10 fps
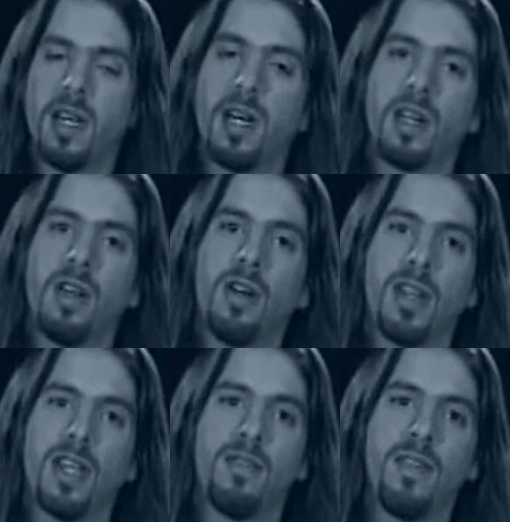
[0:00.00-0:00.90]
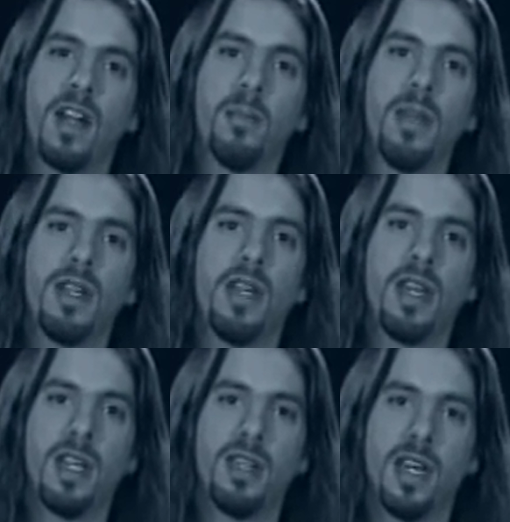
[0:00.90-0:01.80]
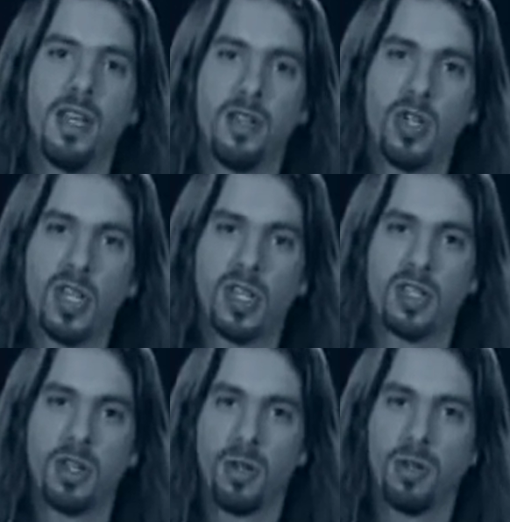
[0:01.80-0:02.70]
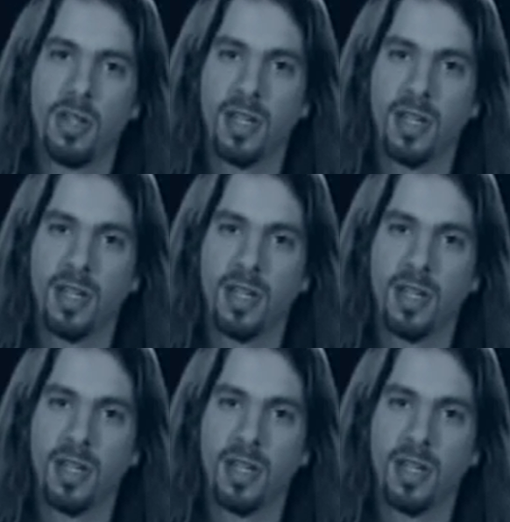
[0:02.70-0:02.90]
along that development that you just don't